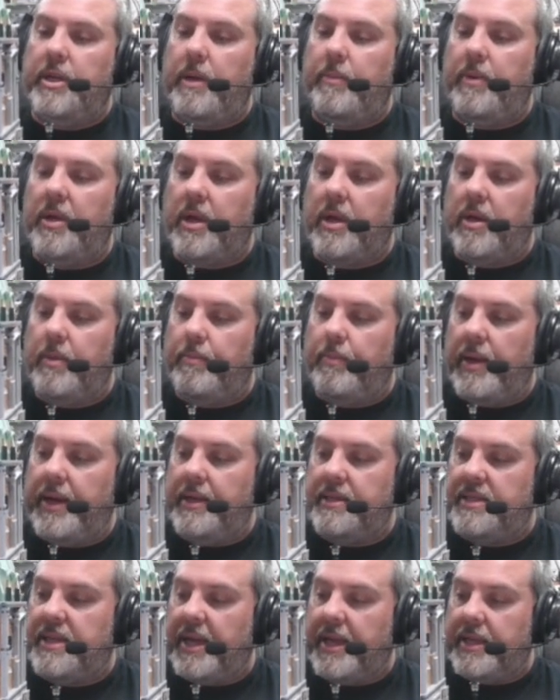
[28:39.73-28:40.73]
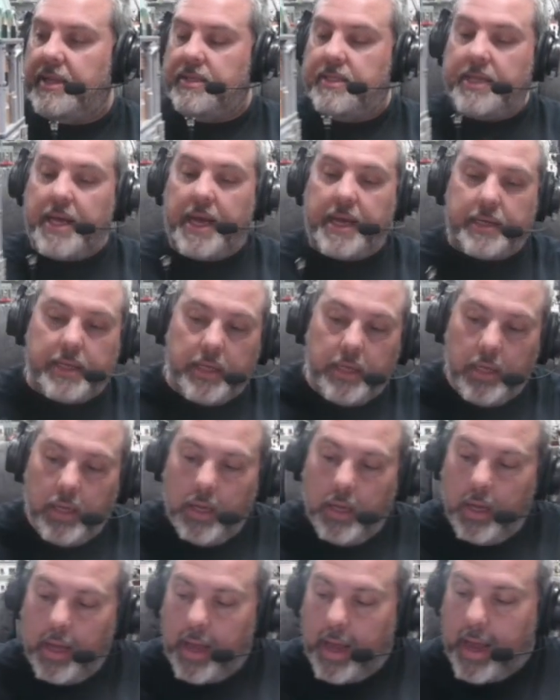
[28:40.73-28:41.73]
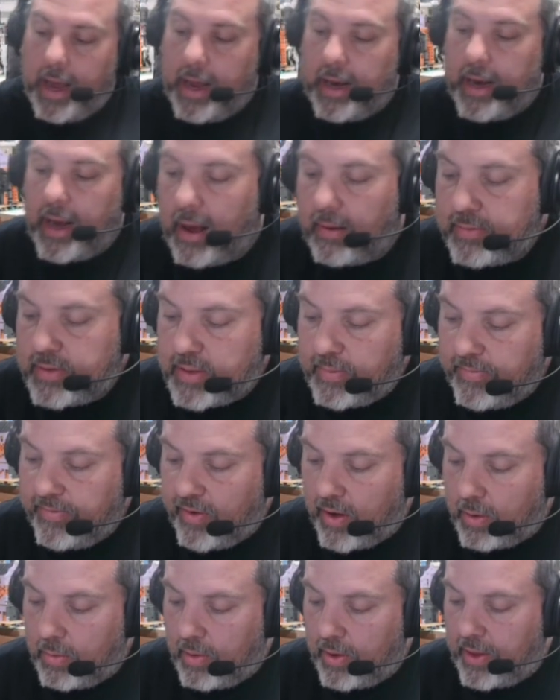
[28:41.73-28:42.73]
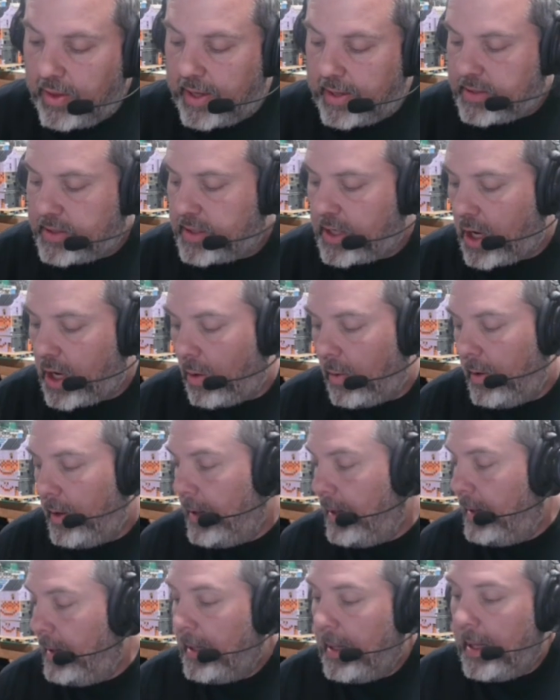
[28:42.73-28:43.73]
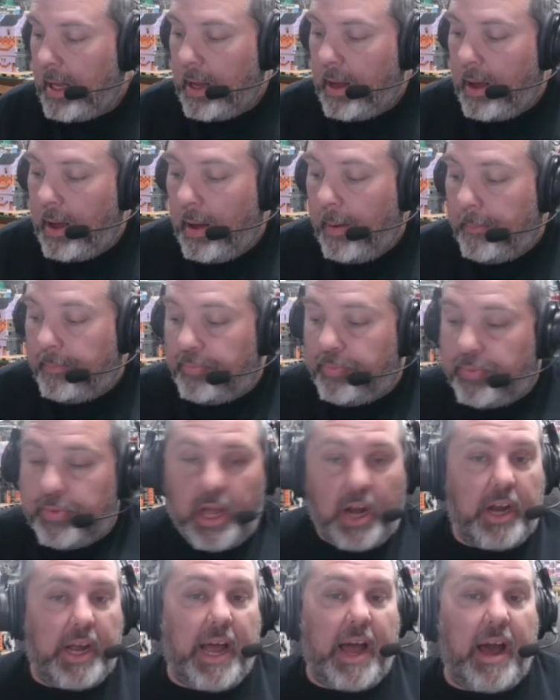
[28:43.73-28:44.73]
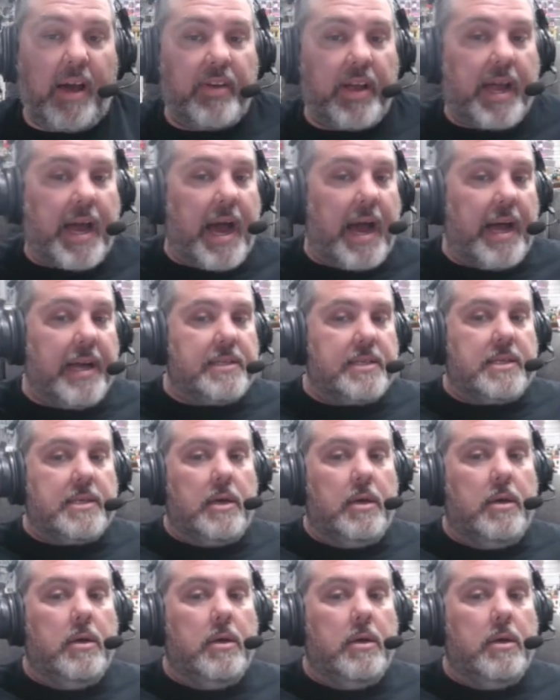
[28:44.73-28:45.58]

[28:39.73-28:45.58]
I'm going to combine a second set and have some fun with it. So, there you have it, guys.